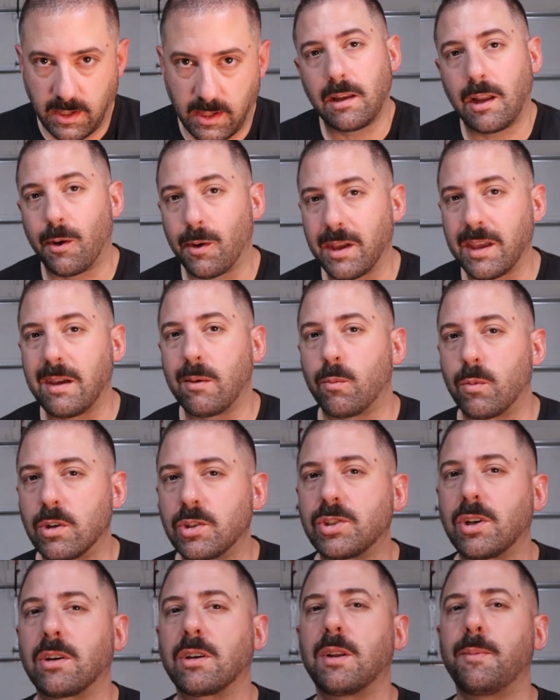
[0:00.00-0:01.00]
Now again, we're
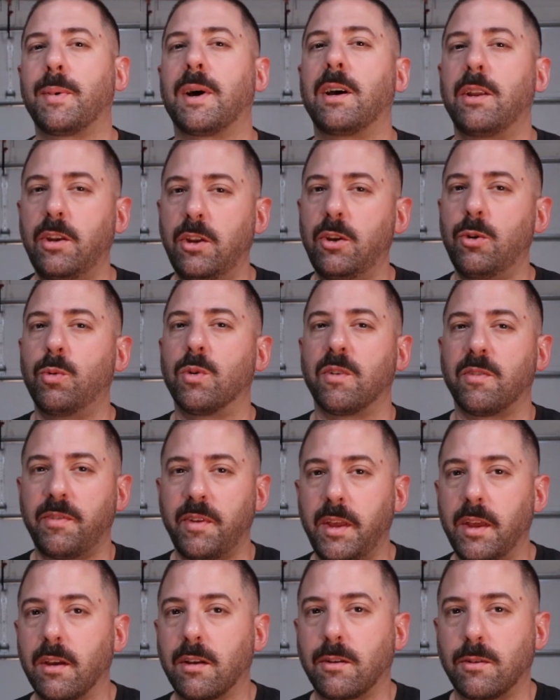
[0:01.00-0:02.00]
talking about newer
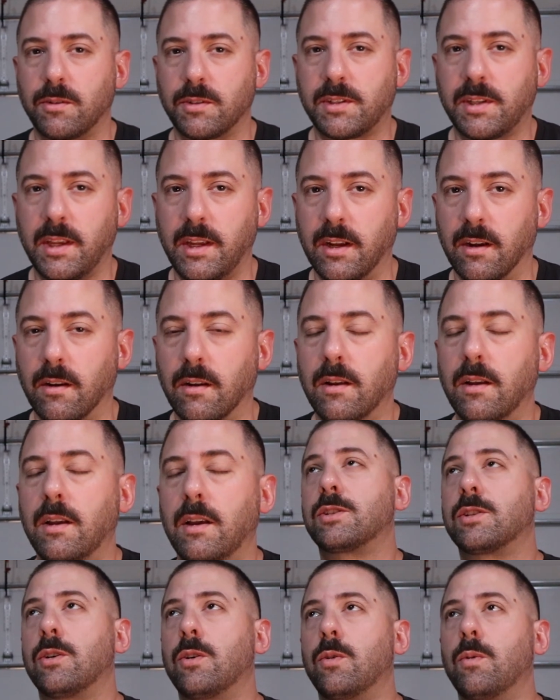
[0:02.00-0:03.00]
vehicles here.
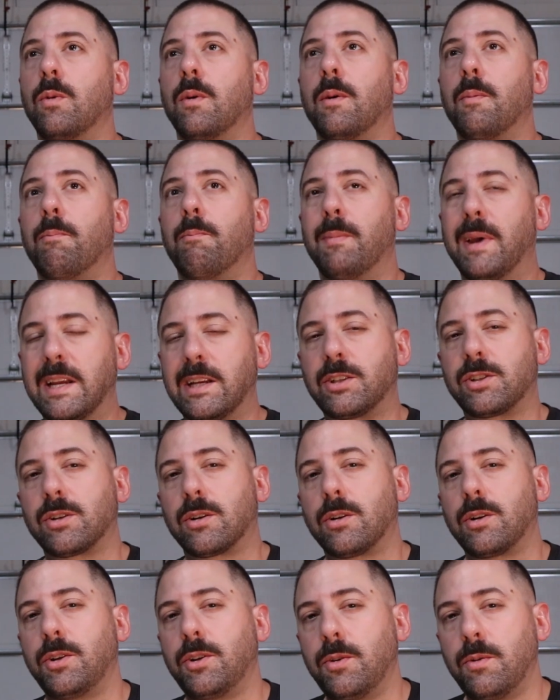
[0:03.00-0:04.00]
So make
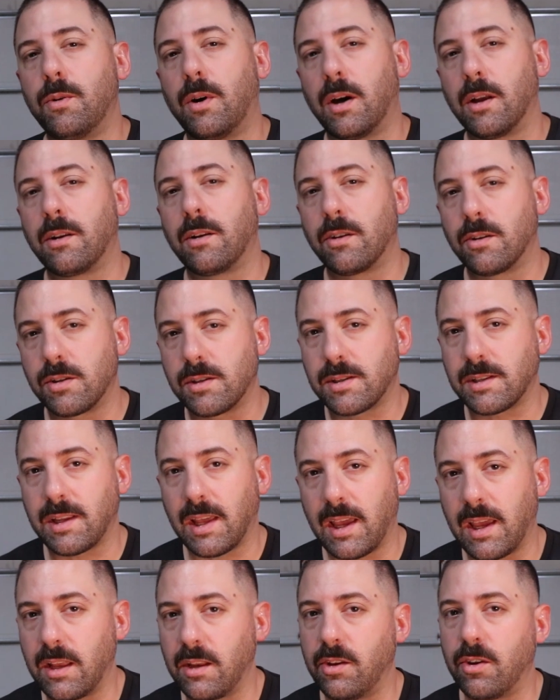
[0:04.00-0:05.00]
sure you
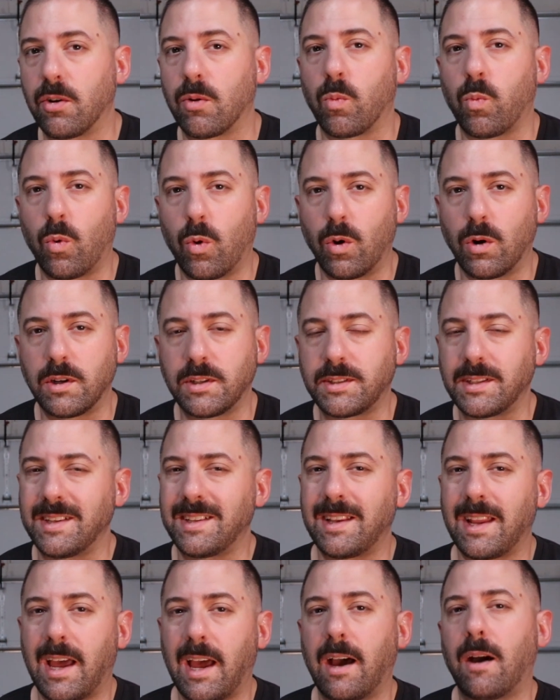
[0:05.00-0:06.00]
understand your warranty
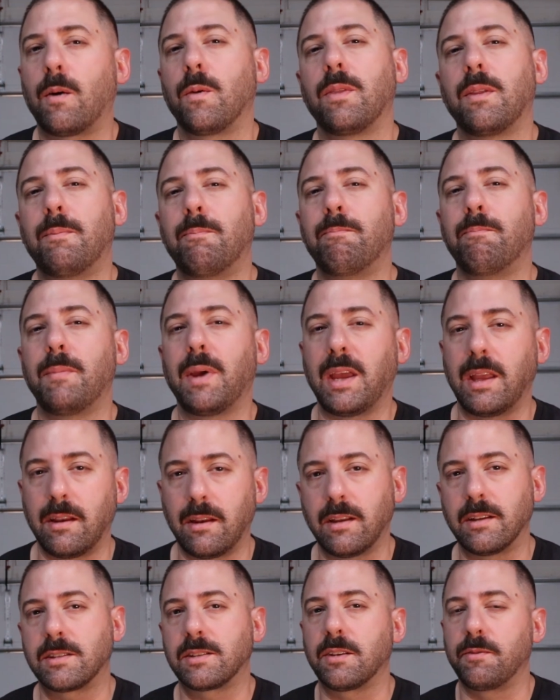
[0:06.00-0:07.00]
and how the
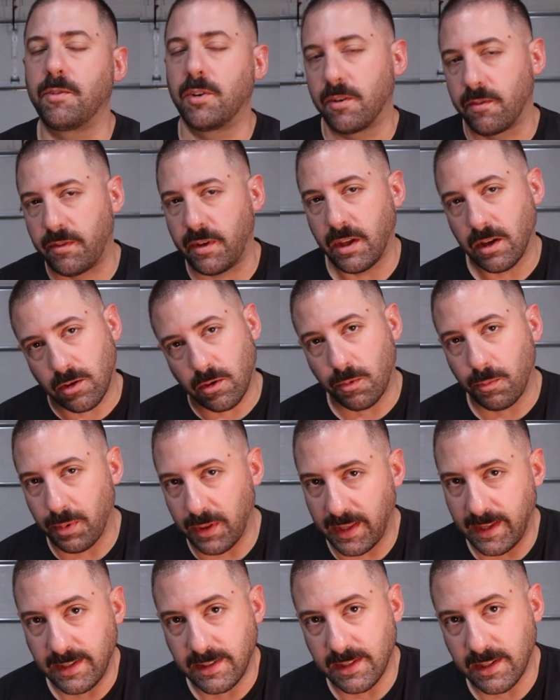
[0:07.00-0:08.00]
maintenance of your vehicle
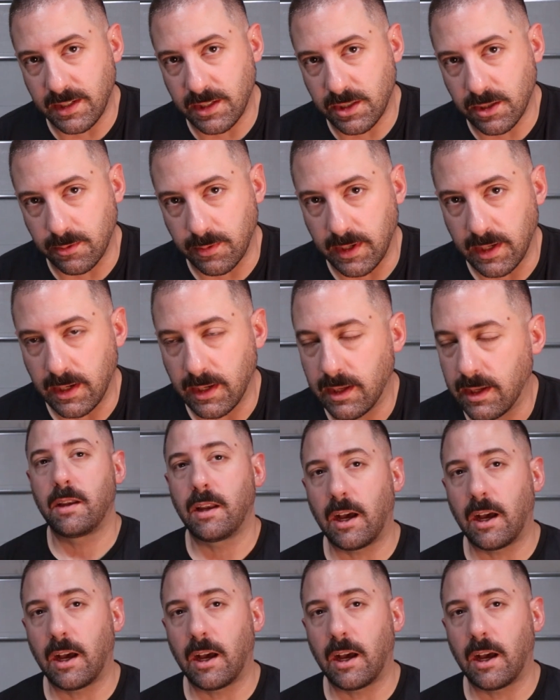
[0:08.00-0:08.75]
plays into it.